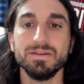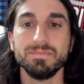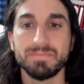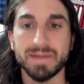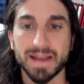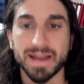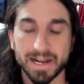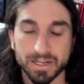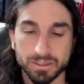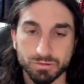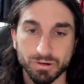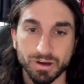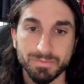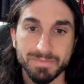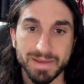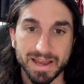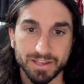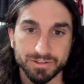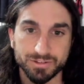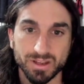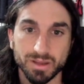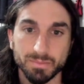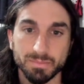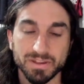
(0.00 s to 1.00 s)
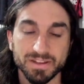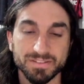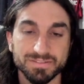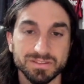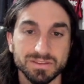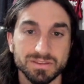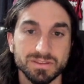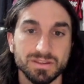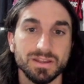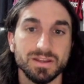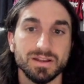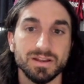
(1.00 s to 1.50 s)
Pac-12 matchup if
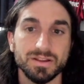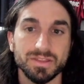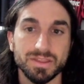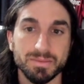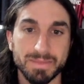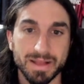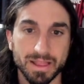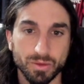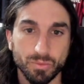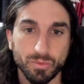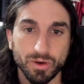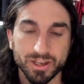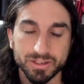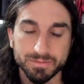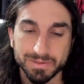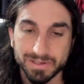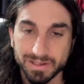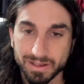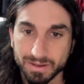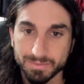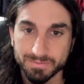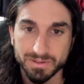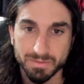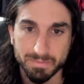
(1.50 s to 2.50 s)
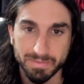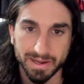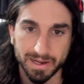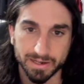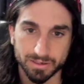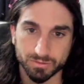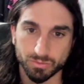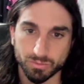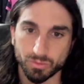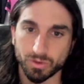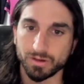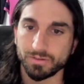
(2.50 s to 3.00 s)
the Mountain West becomes the
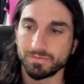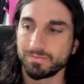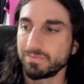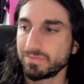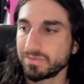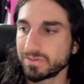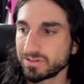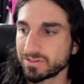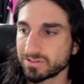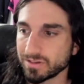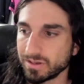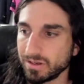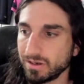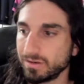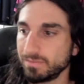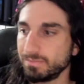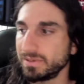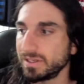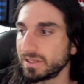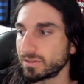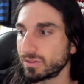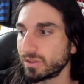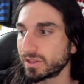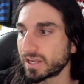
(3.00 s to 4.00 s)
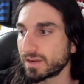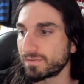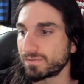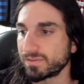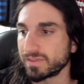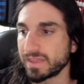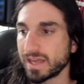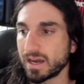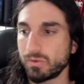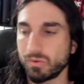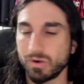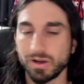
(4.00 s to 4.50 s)
Pac-12. So be on the lookout for
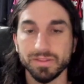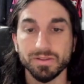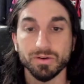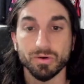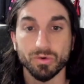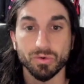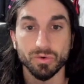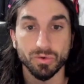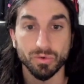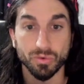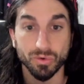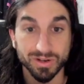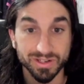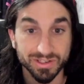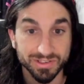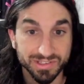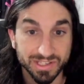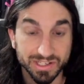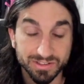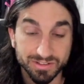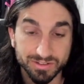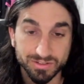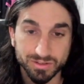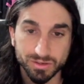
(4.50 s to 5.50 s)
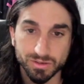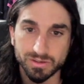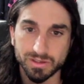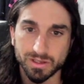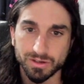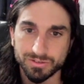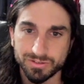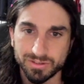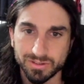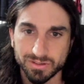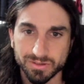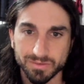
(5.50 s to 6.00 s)
that one. Oregon State's
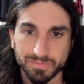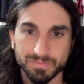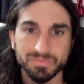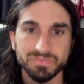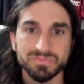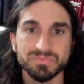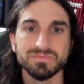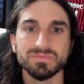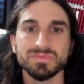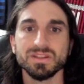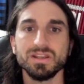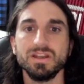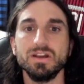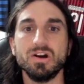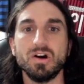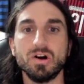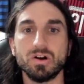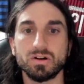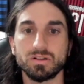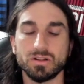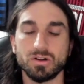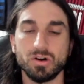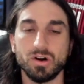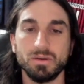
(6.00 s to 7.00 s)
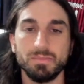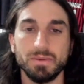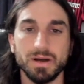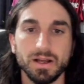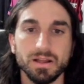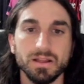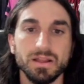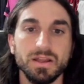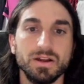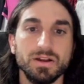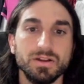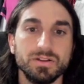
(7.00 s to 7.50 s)
2-0-2.
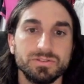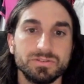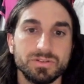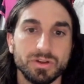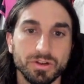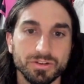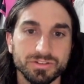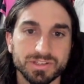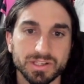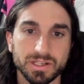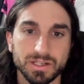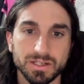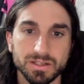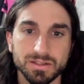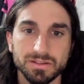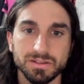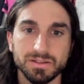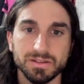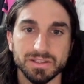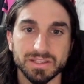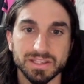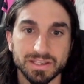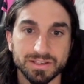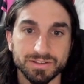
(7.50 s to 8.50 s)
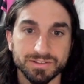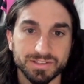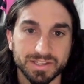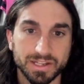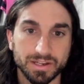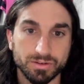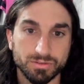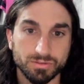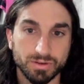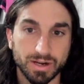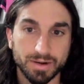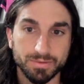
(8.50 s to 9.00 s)
Oklahoma, Tulsa,
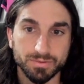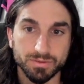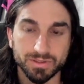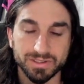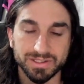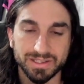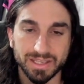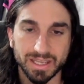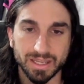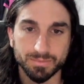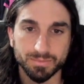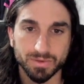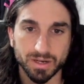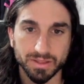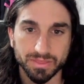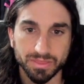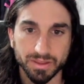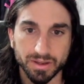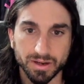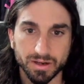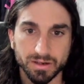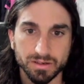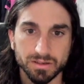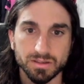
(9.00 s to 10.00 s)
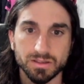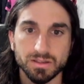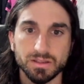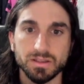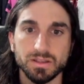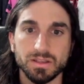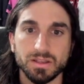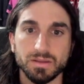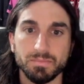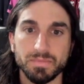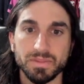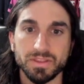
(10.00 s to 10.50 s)
in-state rivalry game right there.
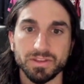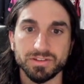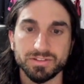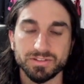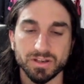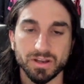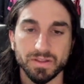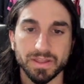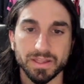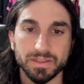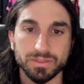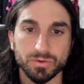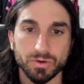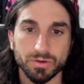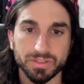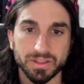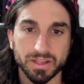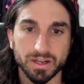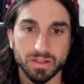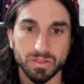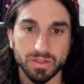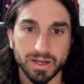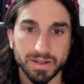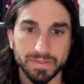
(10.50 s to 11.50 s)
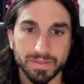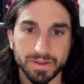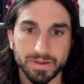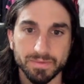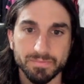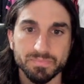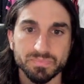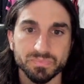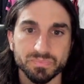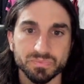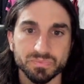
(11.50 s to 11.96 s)
Minnesota, North Carolina,